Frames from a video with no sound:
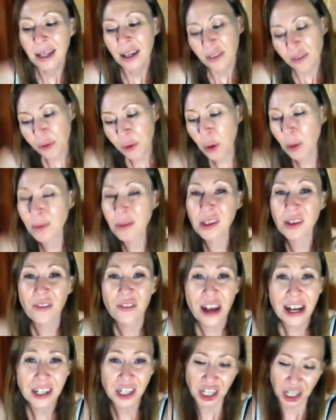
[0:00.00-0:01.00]
Fruits,
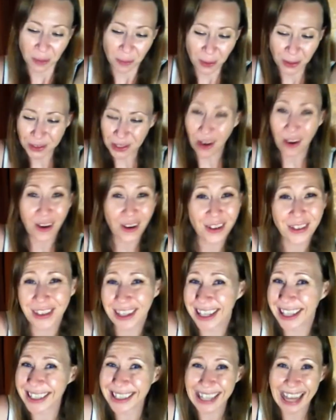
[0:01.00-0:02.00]
vegetables, all
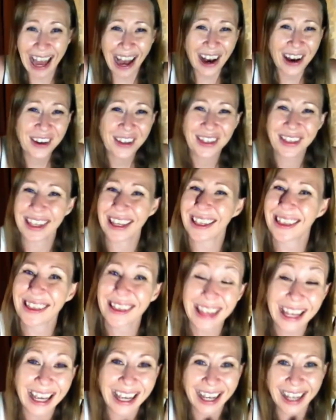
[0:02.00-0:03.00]
these healthy
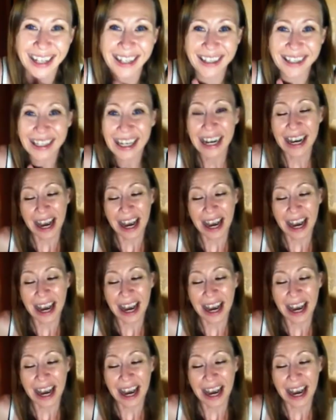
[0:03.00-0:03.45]
things.